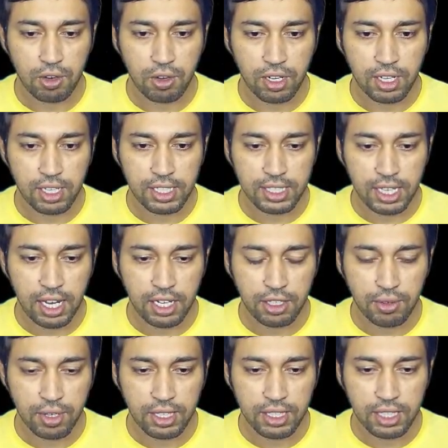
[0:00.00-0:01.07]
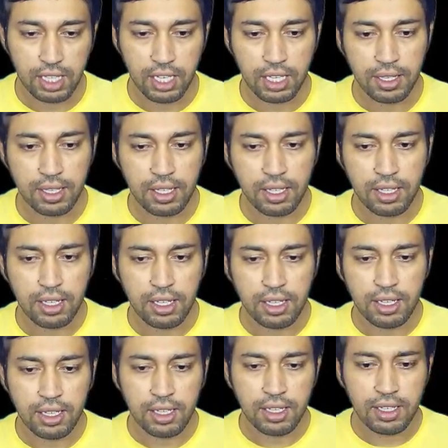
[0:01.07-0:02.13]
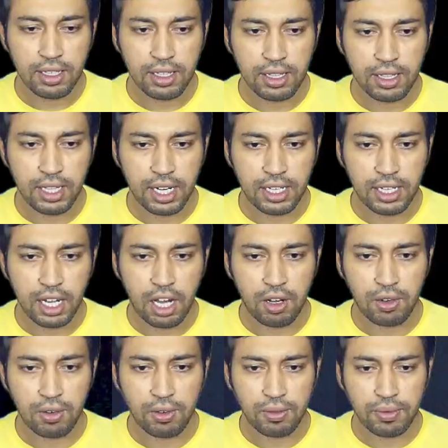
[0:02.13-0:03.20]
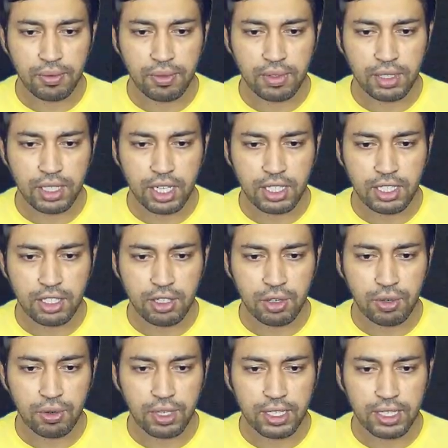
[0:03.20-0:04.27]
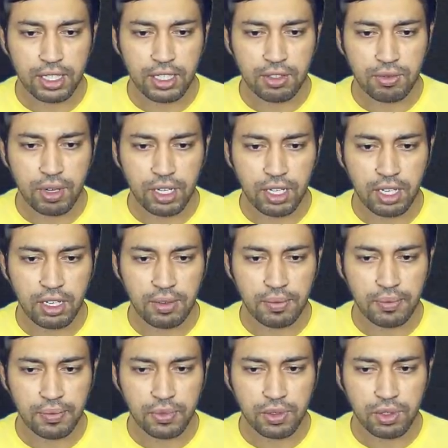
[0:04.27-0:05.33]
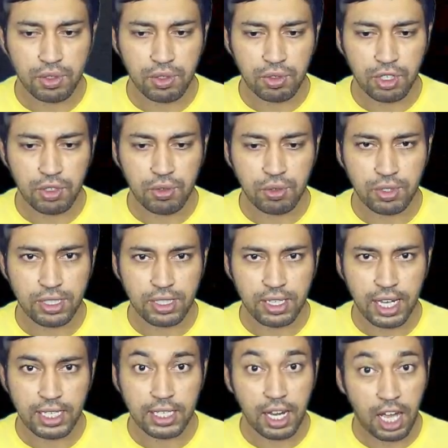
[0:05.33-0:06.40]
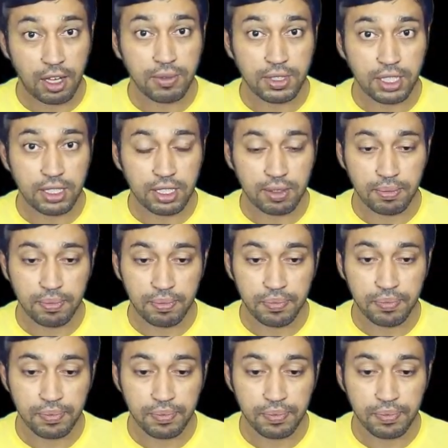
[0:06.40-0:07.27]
locals, and you can see that now Tuxedo OS is ready to use as a live system.